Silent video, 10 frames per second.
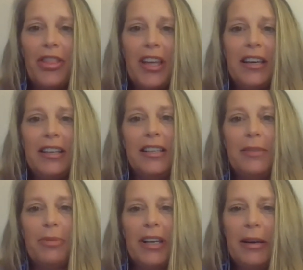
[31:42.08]
thinking
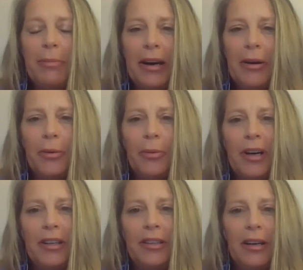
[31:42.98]
deeply about
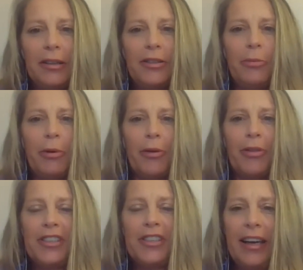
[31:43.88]
what you
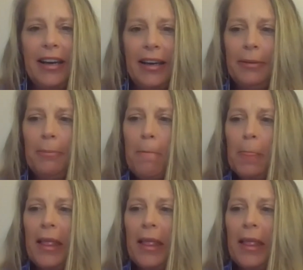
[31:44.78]
both are saying.